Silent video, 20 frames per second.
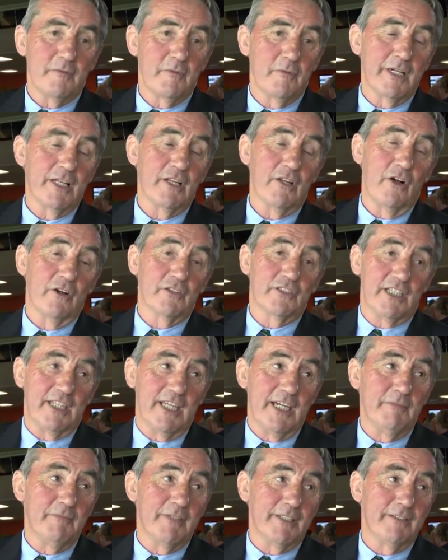went along to
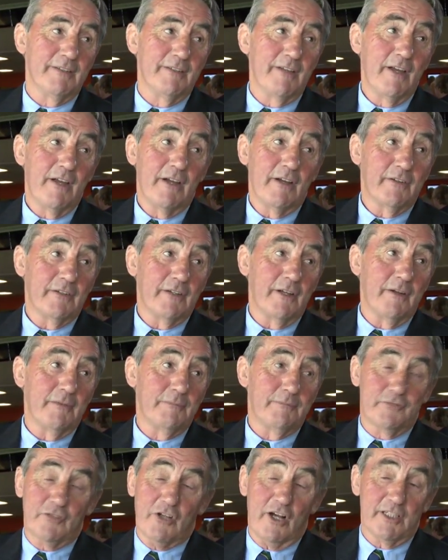them
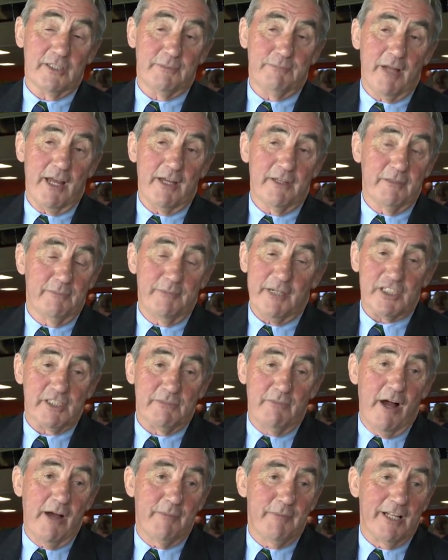and tried to play the best
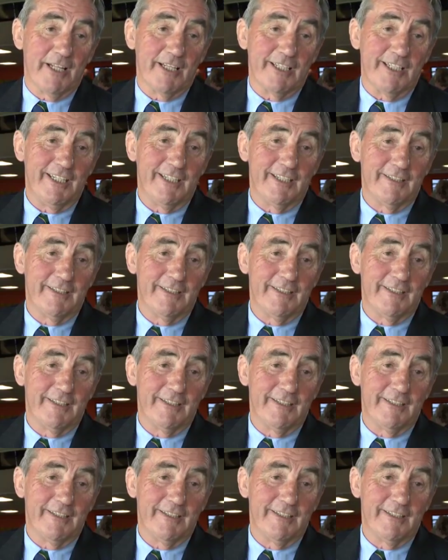of my ability.